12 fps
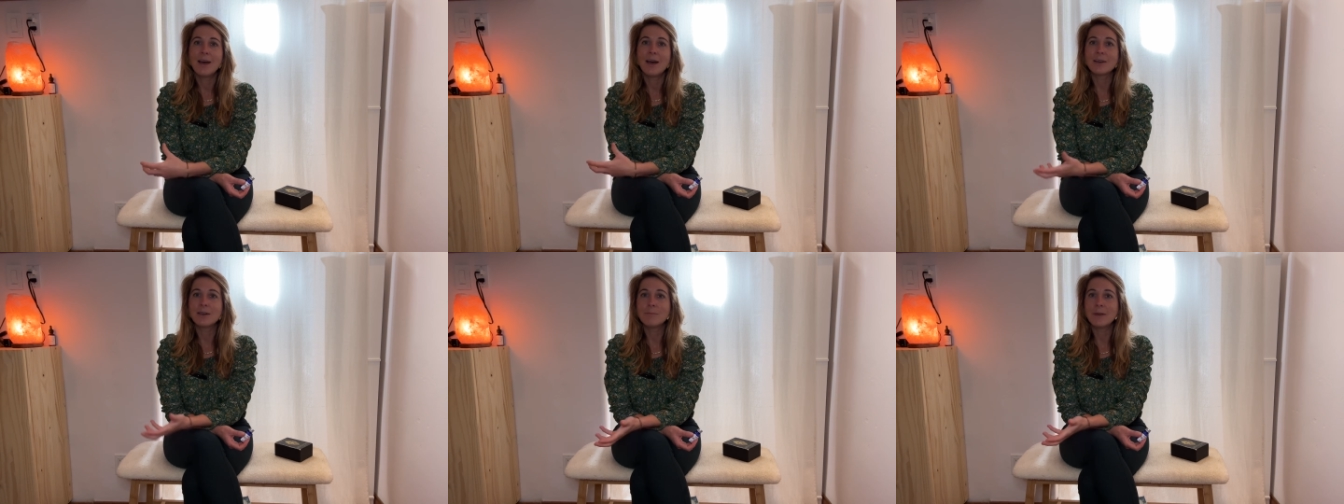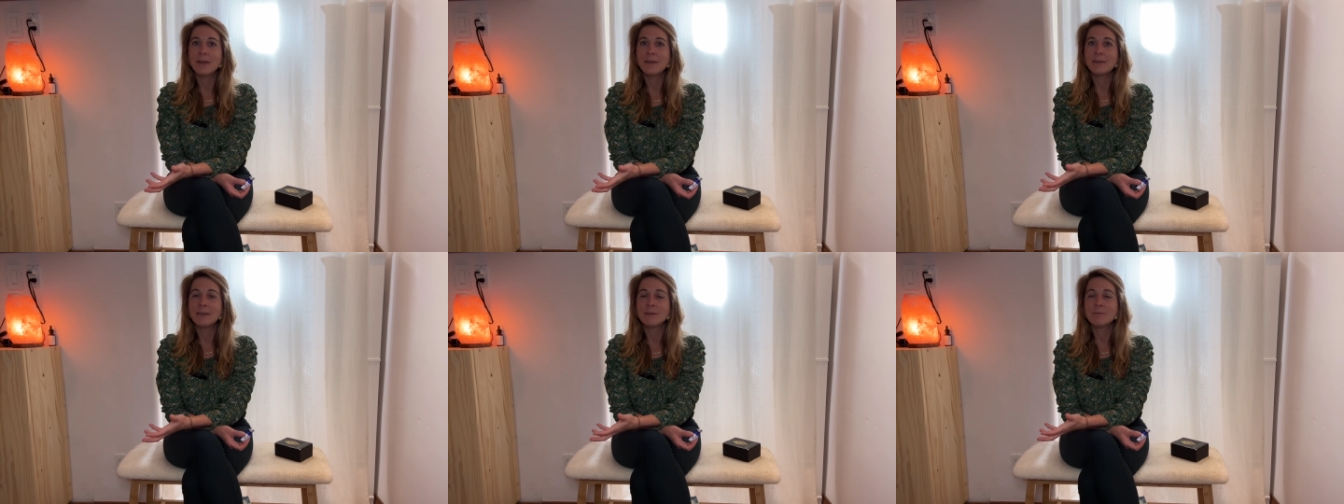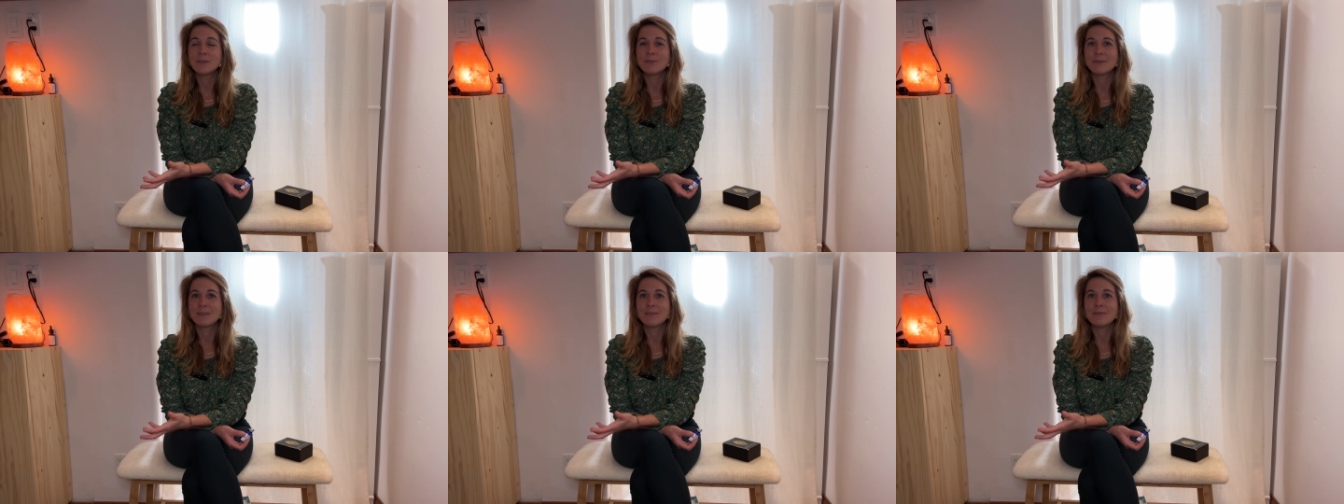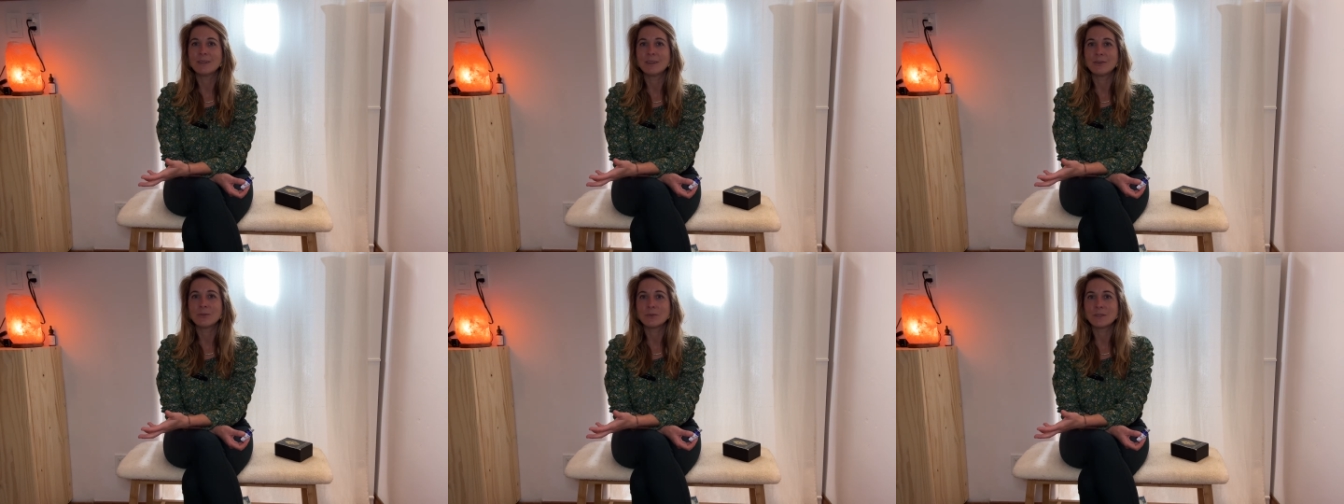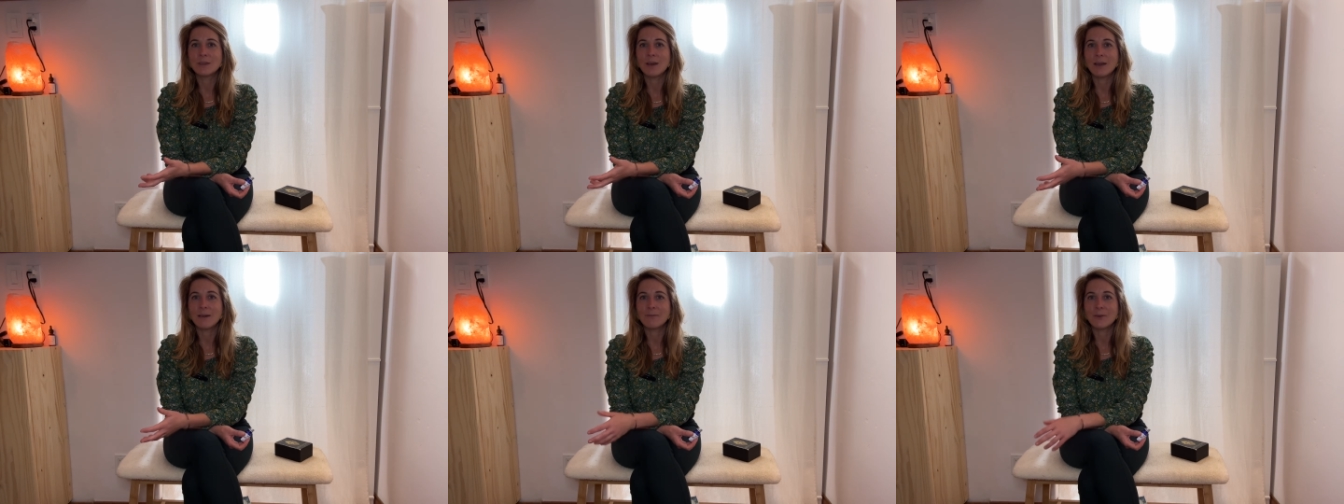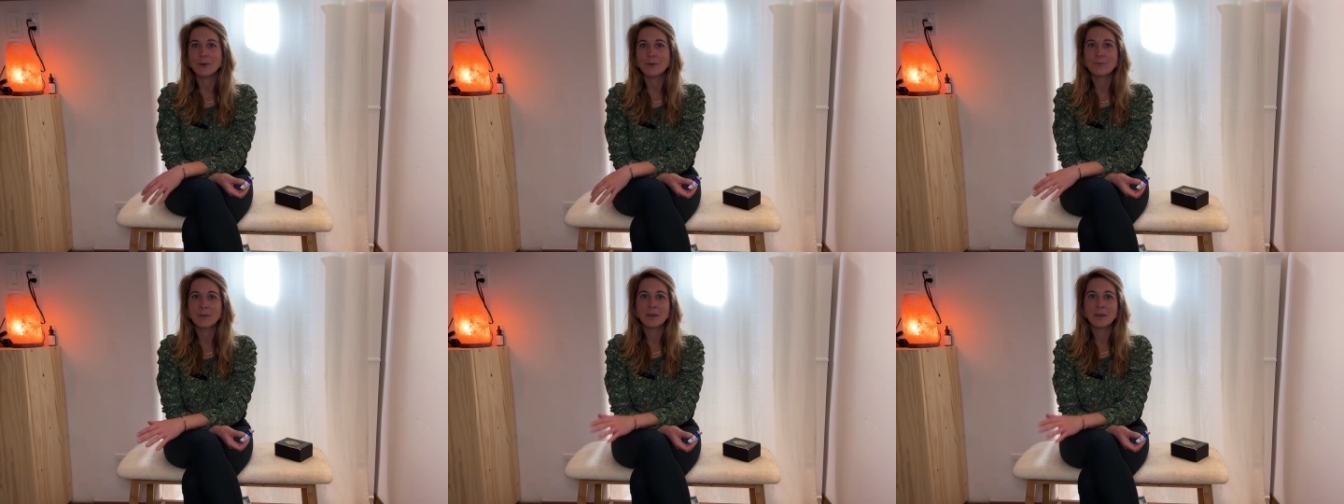a companion in between the videos that I offer.